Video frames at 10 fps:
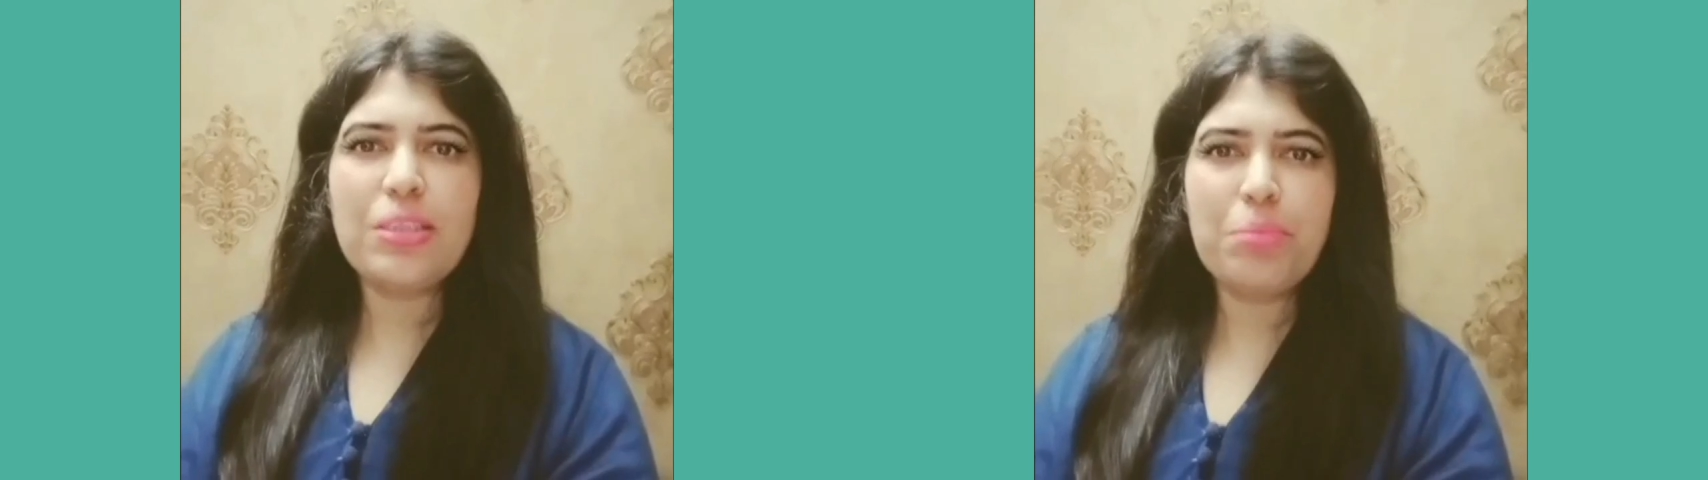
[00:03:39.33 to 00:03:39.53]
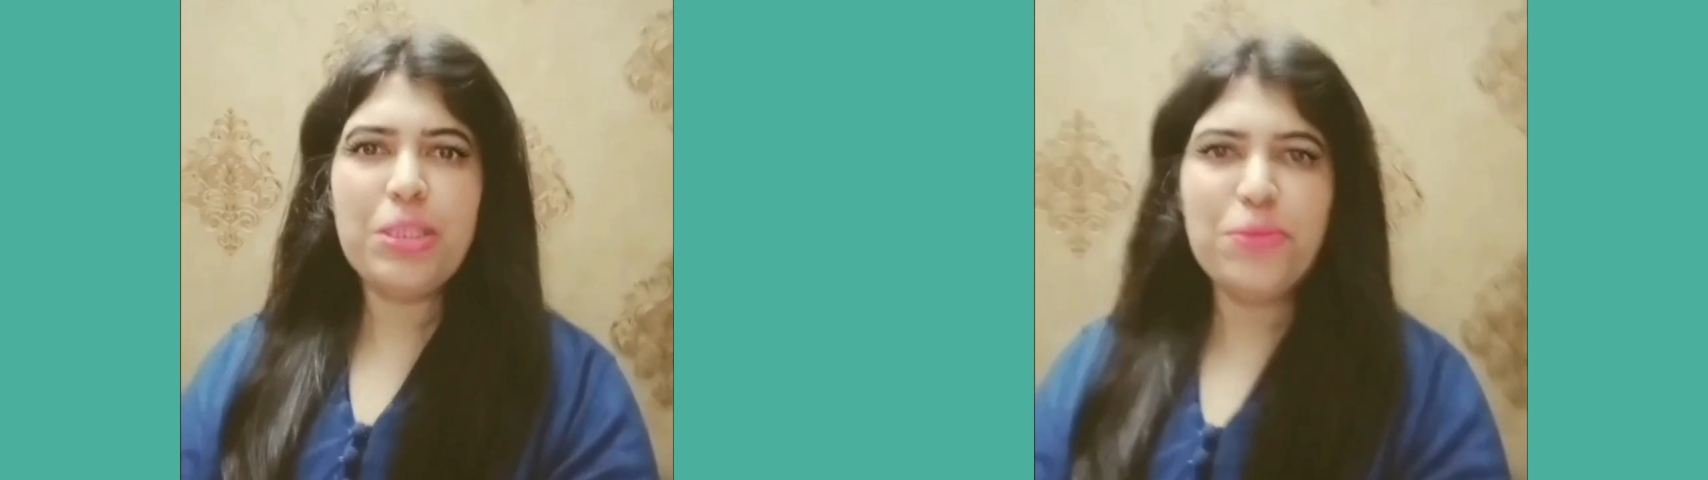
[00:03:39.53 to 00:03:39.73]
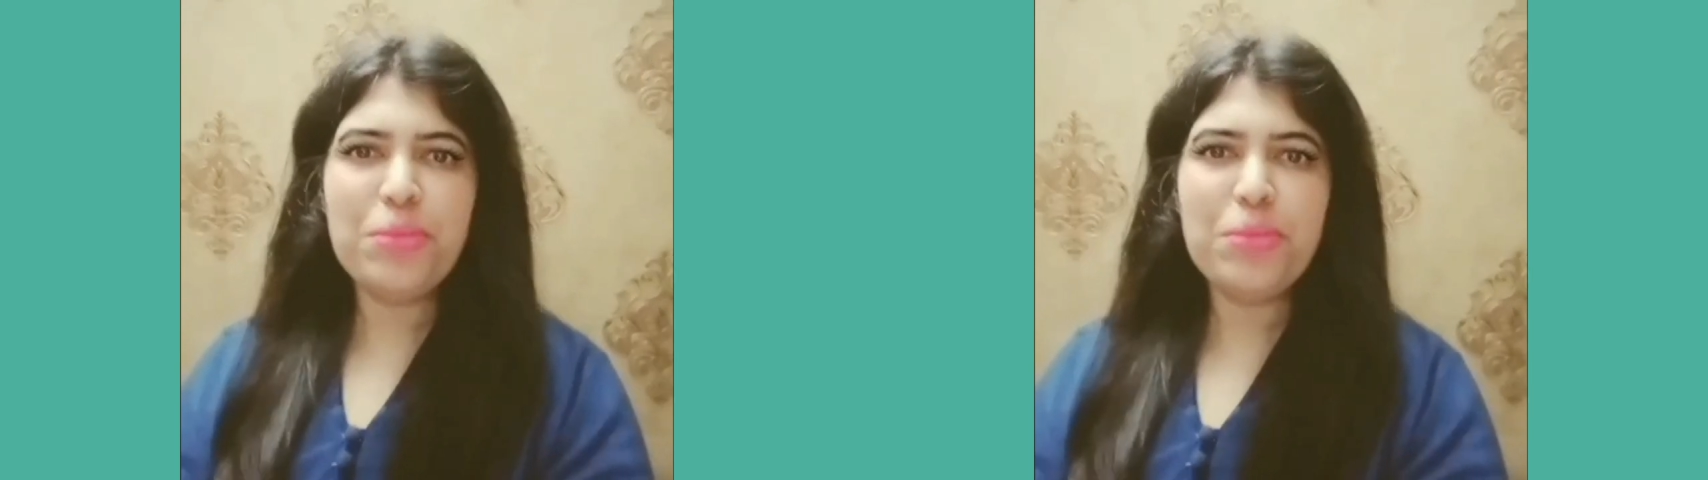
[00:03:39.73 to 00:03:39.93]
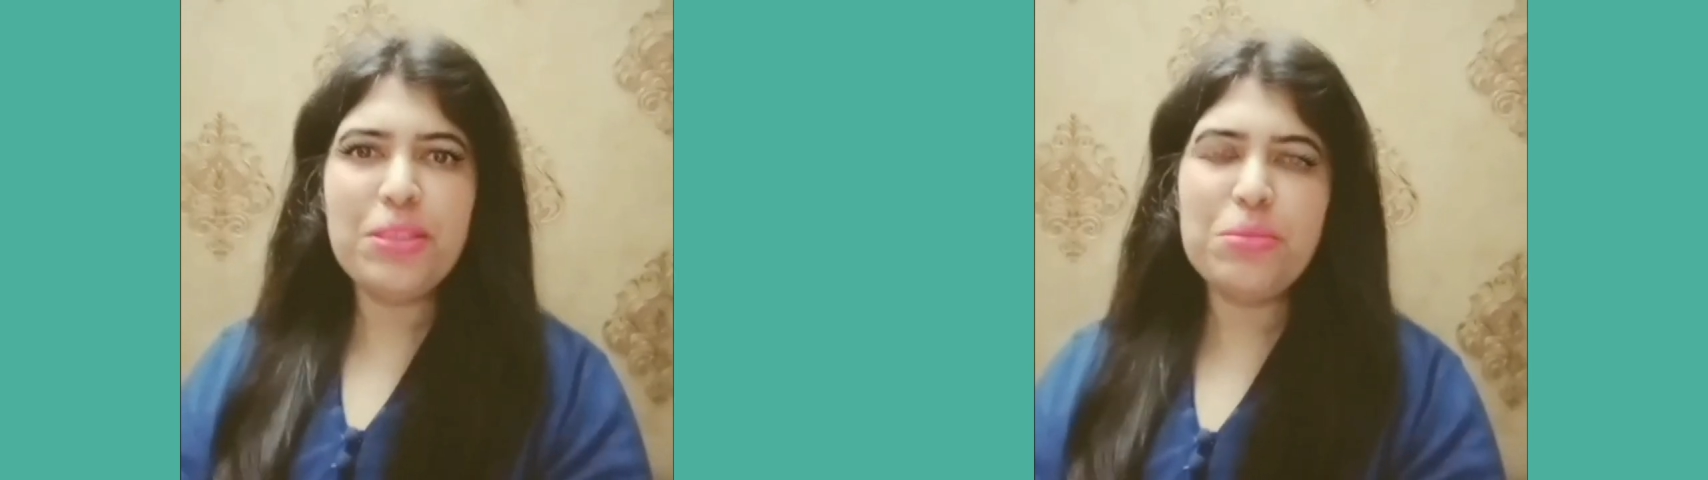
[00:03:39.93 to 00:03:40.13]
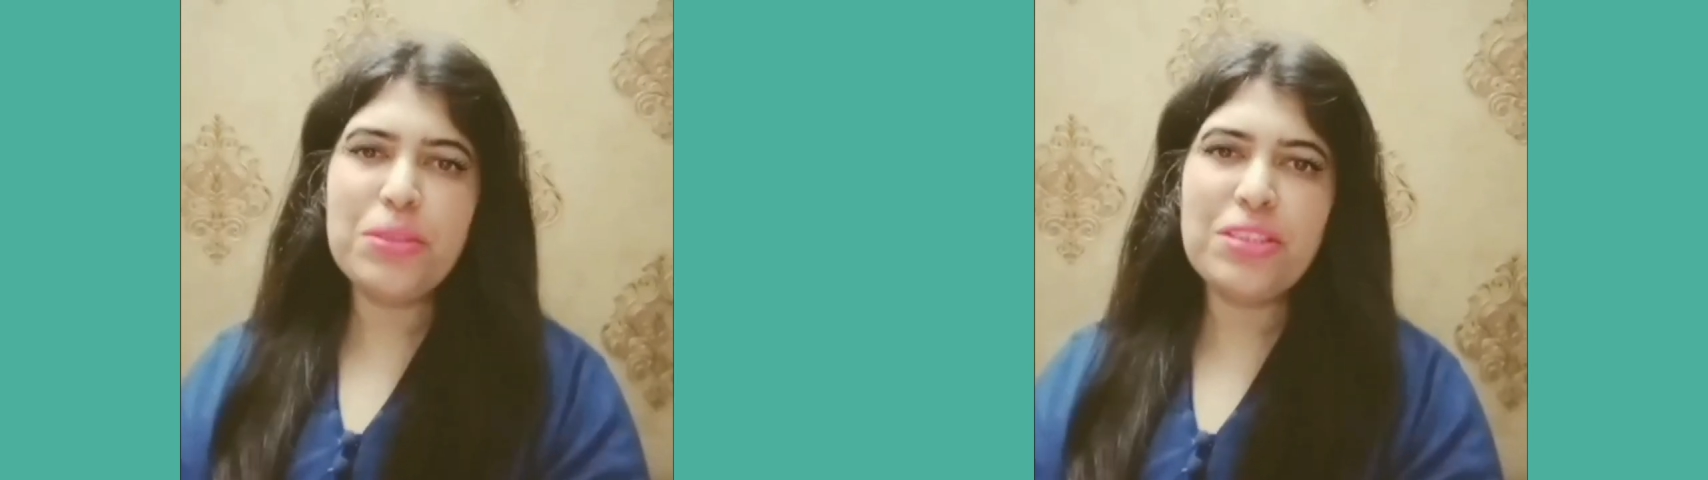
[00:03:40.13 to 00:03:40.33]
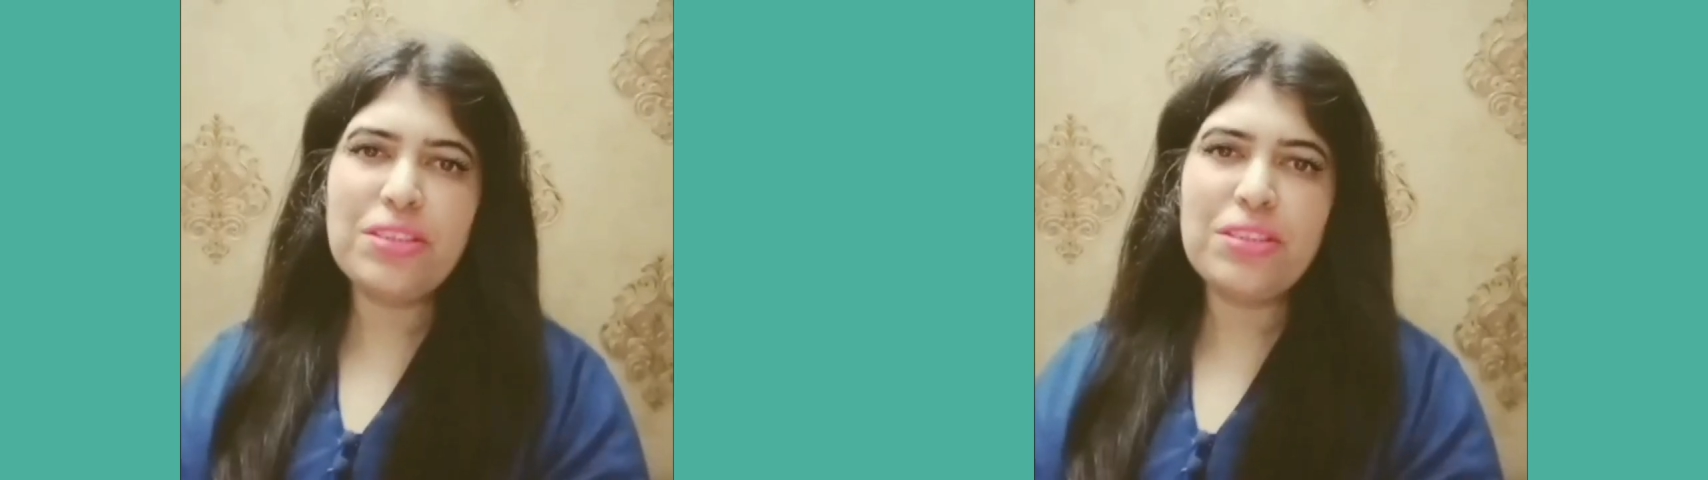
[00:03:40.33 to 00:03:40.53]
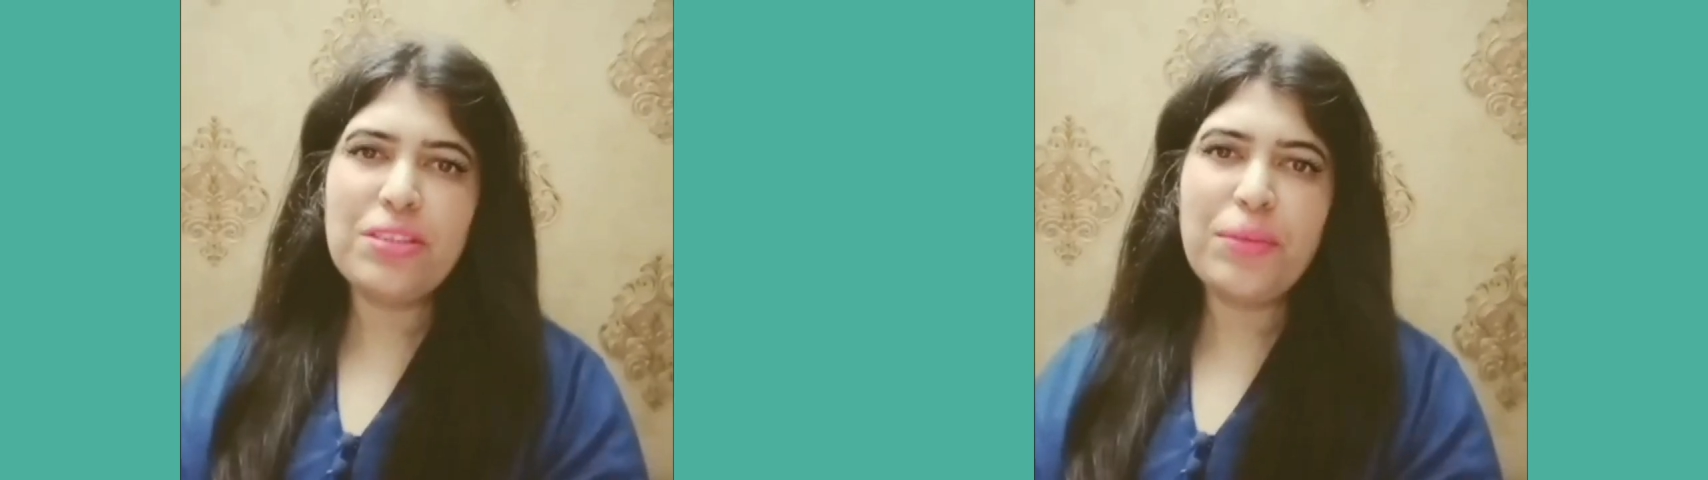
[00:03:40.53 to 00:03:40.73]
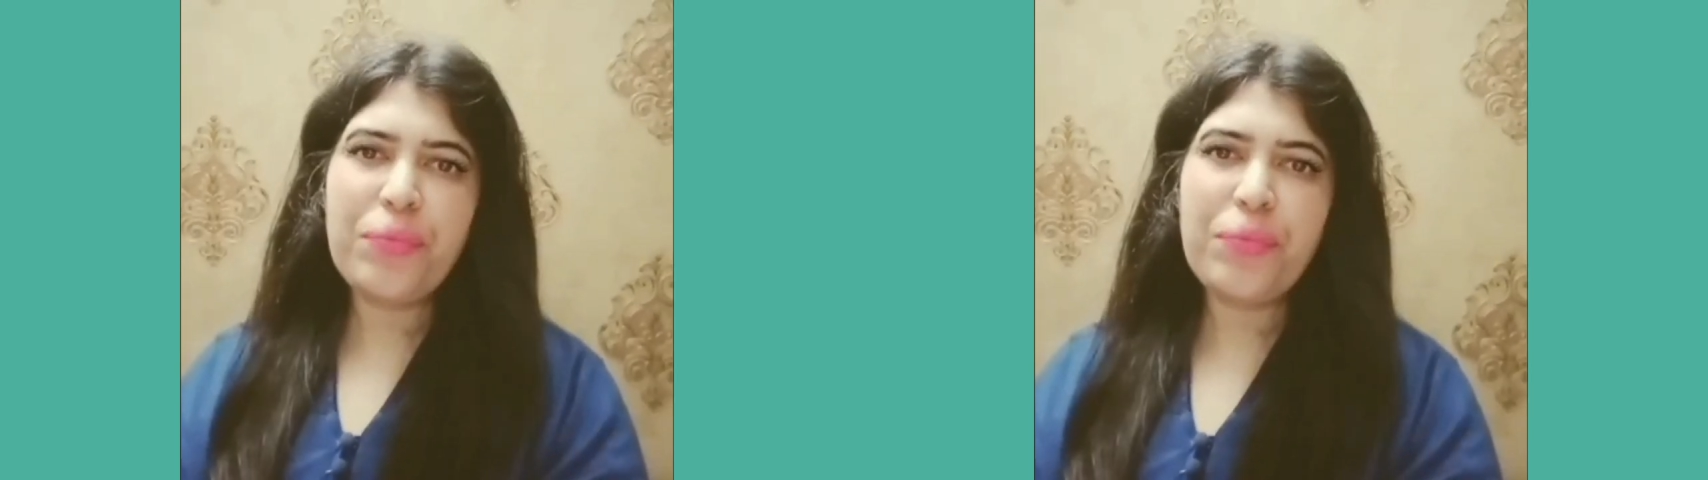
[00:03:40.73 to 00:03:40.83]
appealed to me the most.